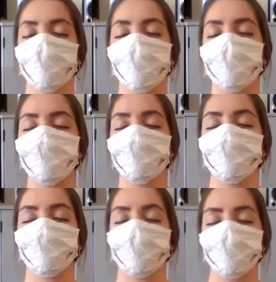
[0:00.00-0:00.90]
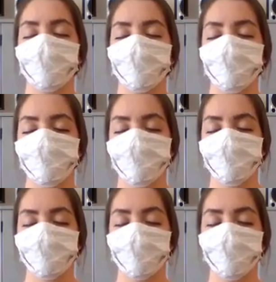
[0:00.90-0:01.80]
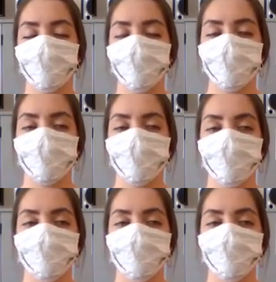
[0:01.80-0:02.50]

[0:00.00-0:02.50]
when you're ready, slowly